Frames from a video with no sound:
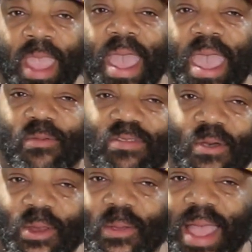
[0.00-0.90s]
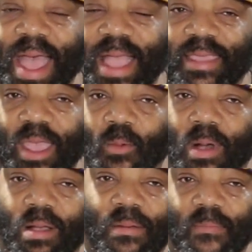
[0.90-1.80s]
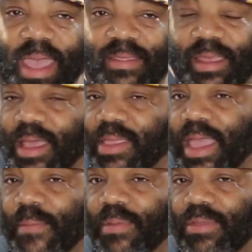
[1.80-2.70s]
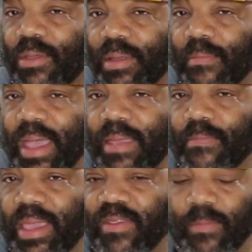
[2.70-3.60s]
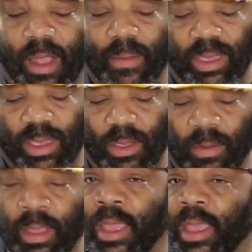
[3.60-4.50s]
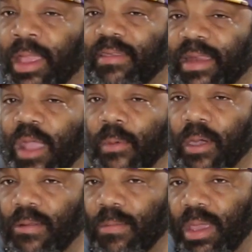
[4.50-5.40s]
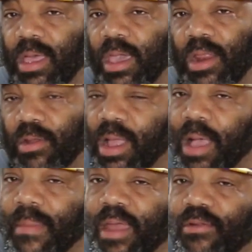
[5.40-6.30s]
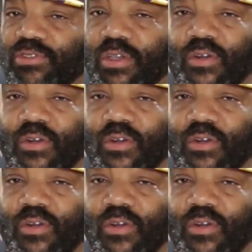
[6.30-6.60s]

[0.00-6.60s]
Hey, what's going on, guys? Hey, welcome back to another episode of Bad Beast Barbecue. Today we're going to be cooking on the Kamado Joe,